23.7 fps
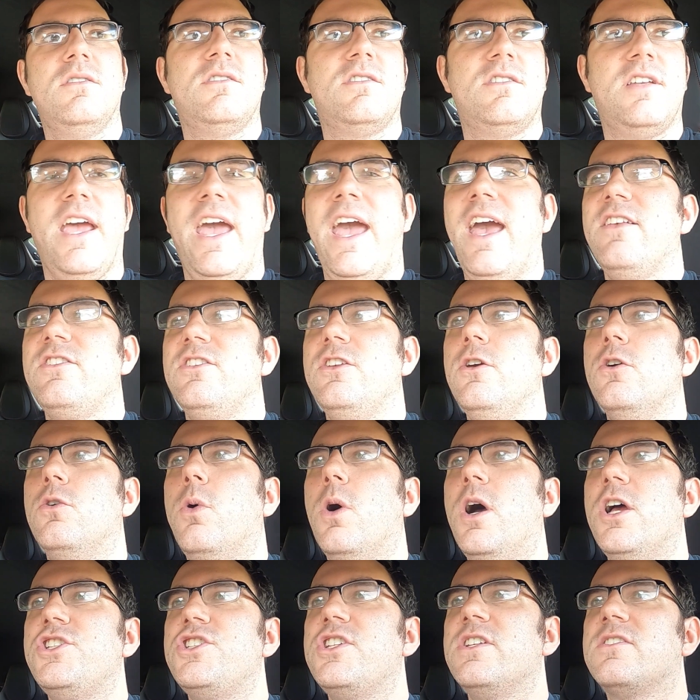to ask you
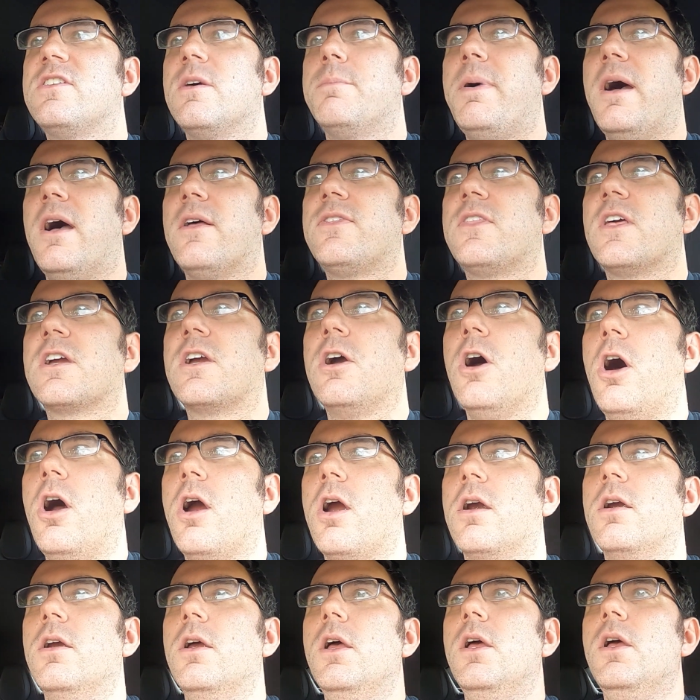questions about the
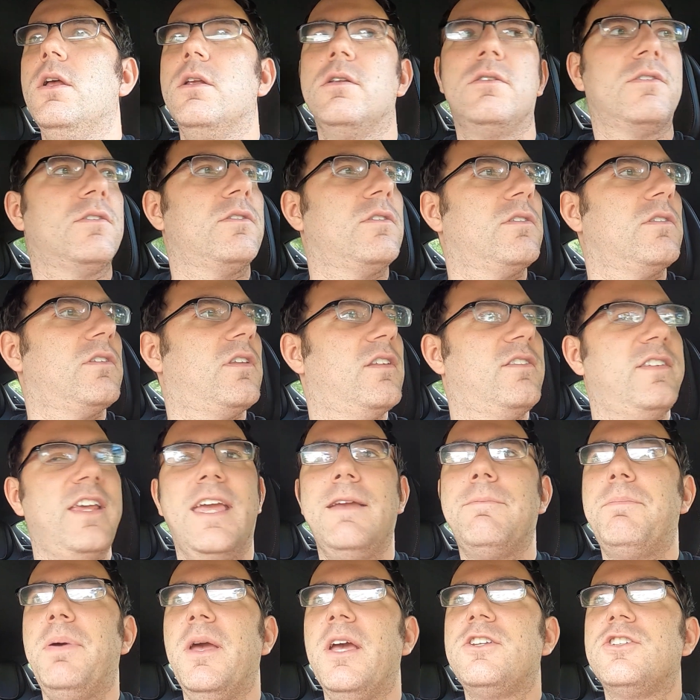car, to
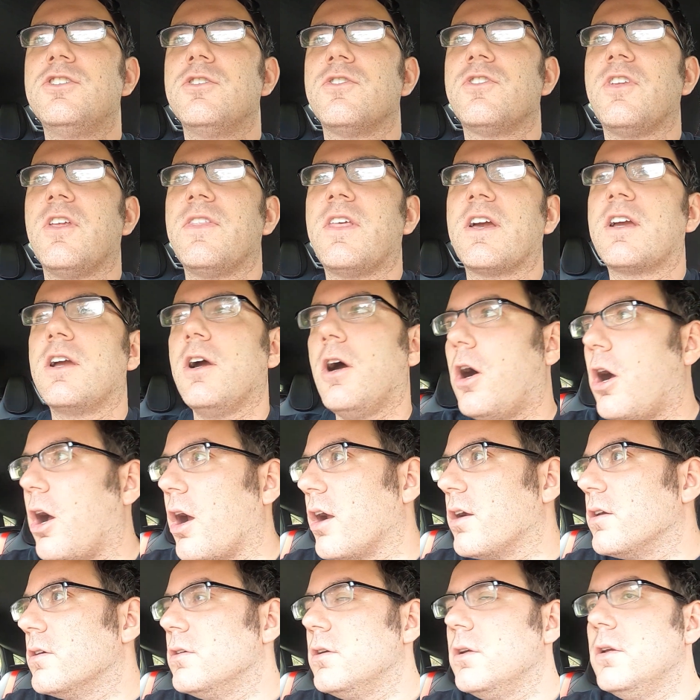take pictures of the
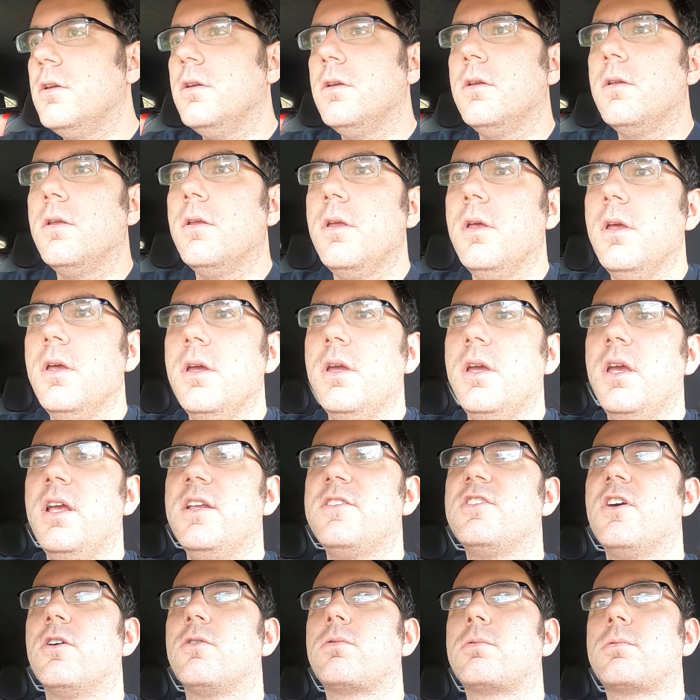car.
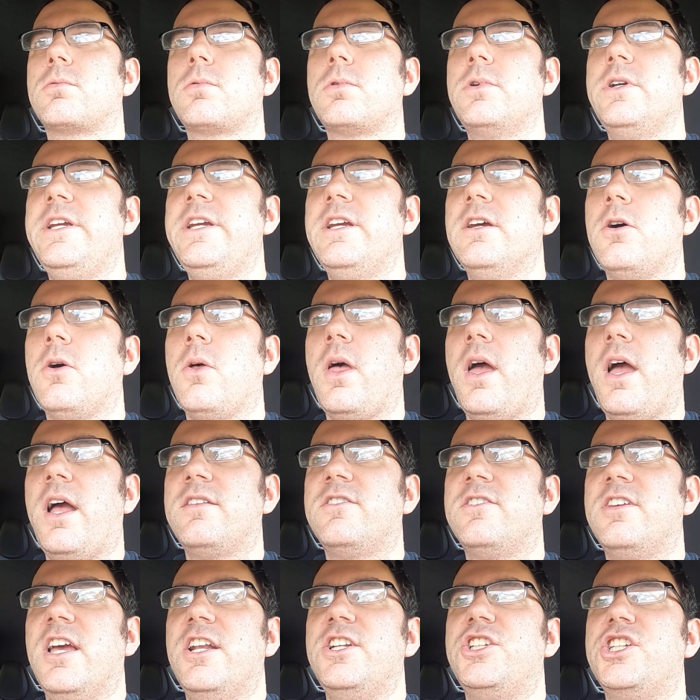It's a real
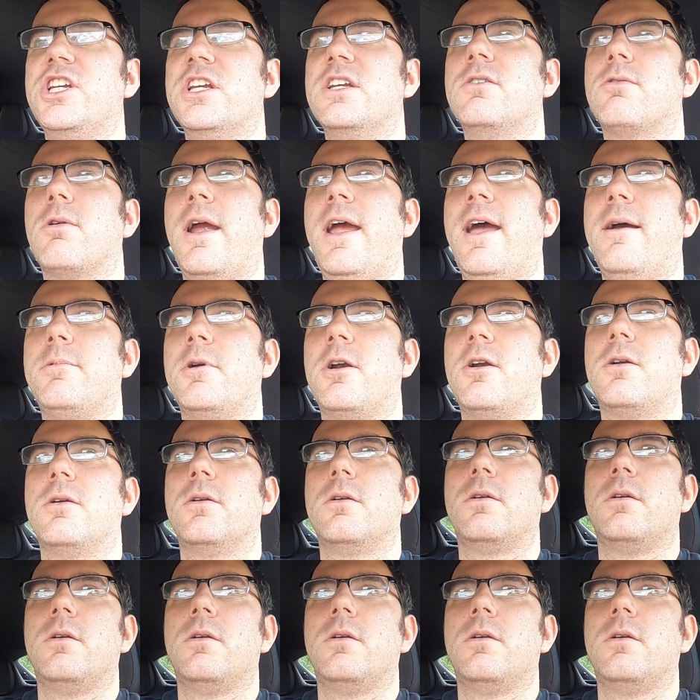attention grabber.